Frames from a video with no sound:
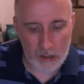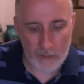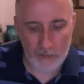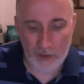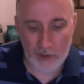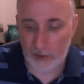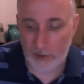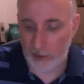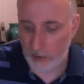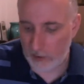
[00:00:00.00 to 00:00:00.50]

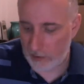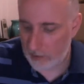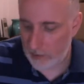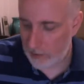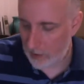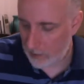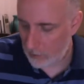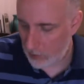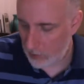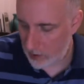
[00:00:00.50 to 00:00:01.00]
Nothing in the
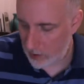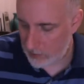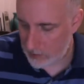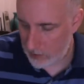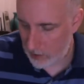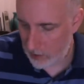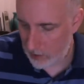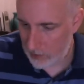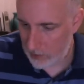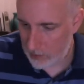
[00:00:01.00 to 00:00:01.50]
Dead
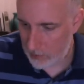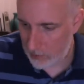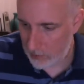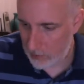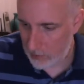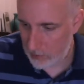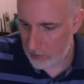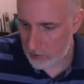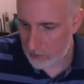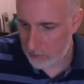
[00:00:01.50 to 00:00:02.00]
Wax, and it's
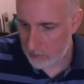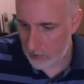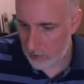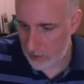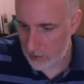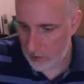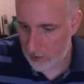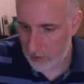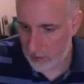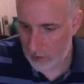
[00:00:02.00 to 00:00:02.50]
produced by.
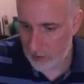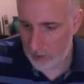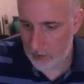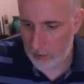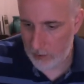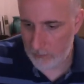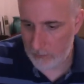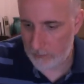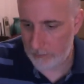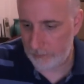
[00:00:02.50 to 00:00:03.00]

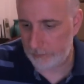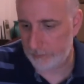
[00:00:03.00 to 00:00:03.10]
Uh,